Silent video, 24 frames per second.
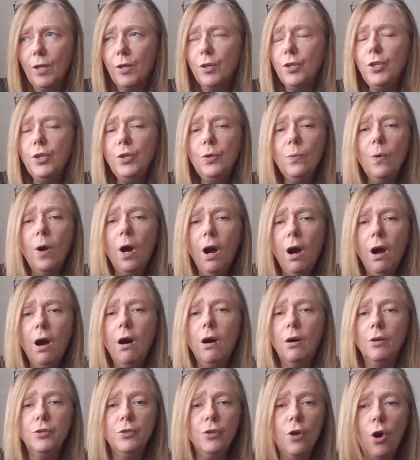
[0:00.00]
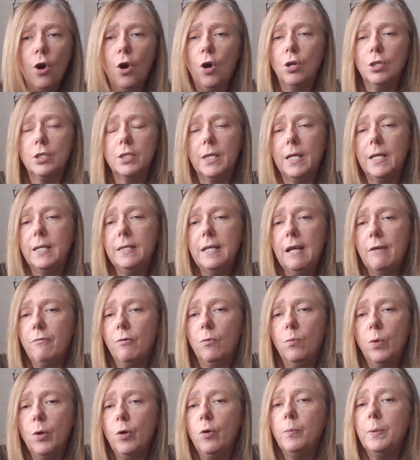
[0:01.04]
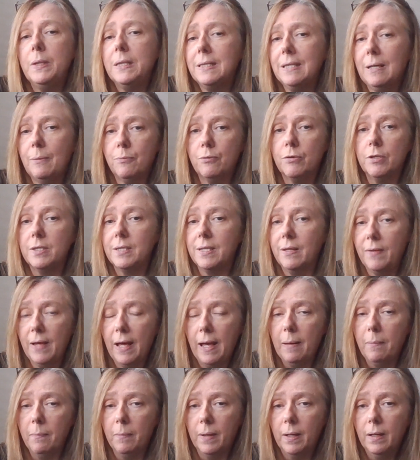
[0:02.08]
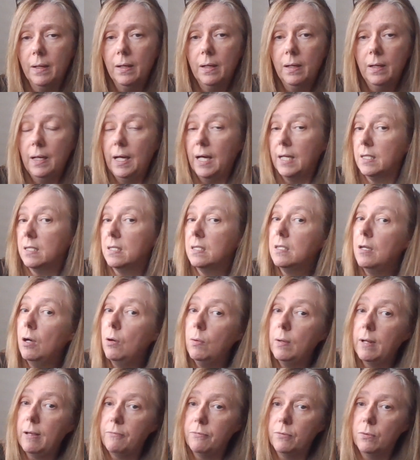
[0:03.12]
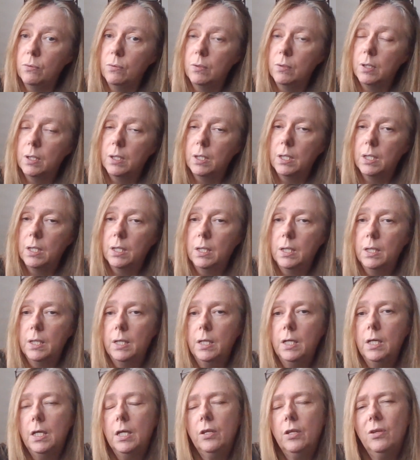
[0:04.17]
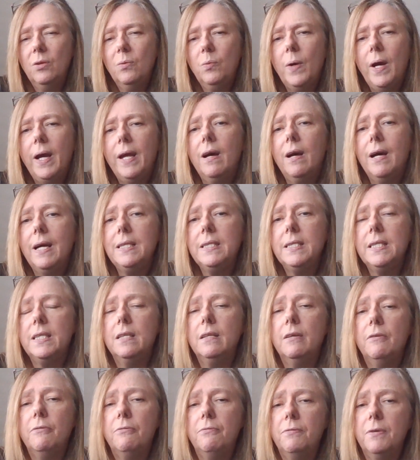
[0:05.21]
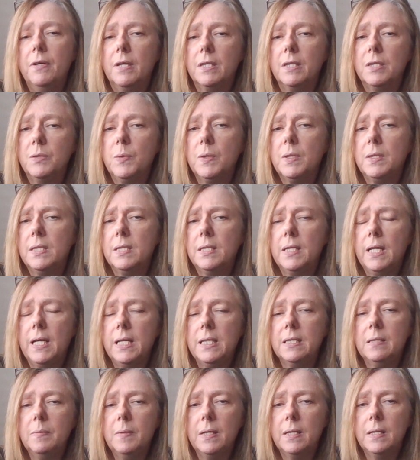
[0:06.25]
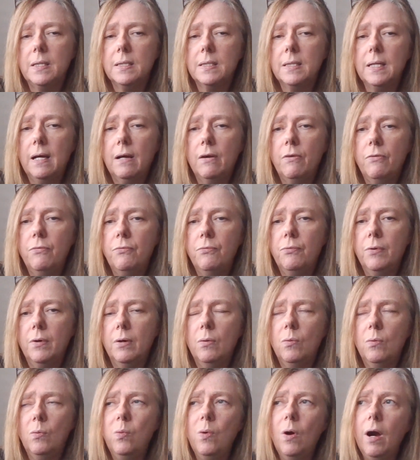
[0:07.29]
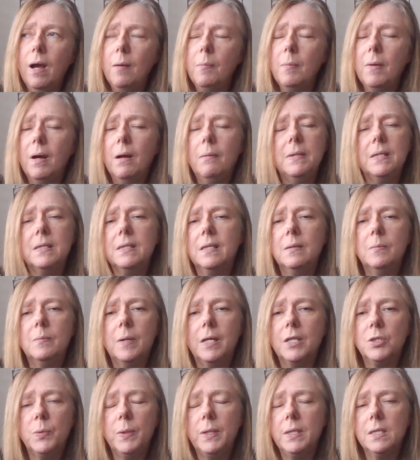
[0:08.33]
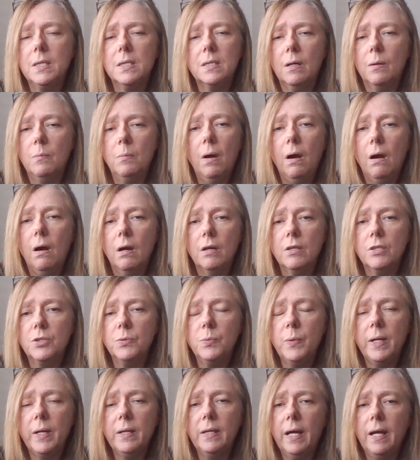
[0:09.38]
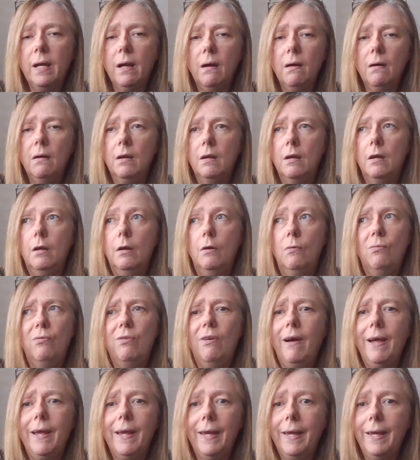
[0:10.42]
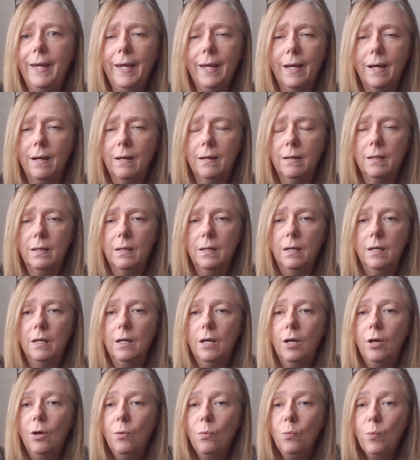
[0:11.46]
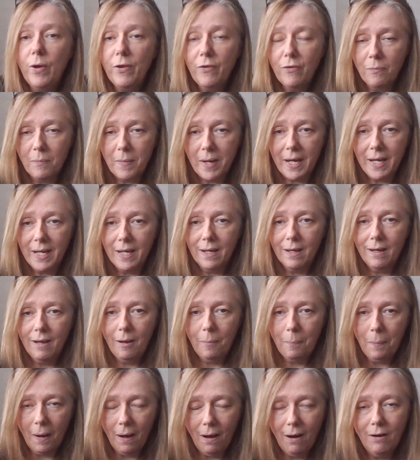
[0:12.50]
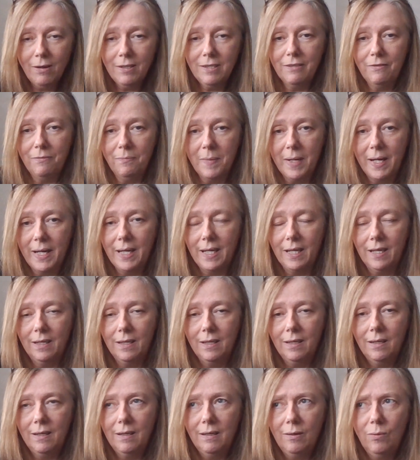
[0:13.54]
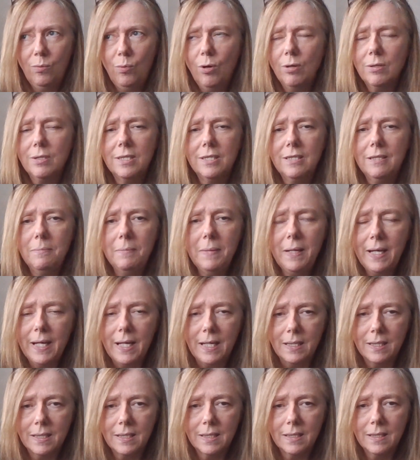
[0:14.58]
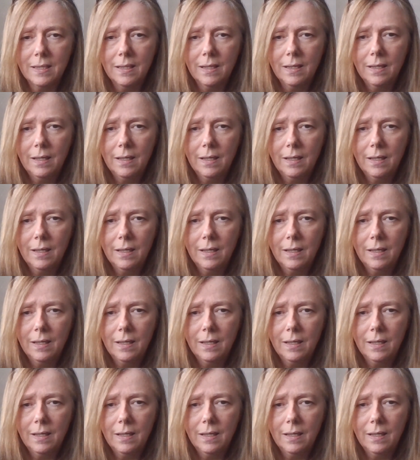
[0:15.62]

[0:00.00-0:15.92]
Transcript: You are not and never will be separate to them at a soul level. The way I did it at first was to say to myself, why am I missing my twin so much when they are right here with me, a part of me? What's to miss?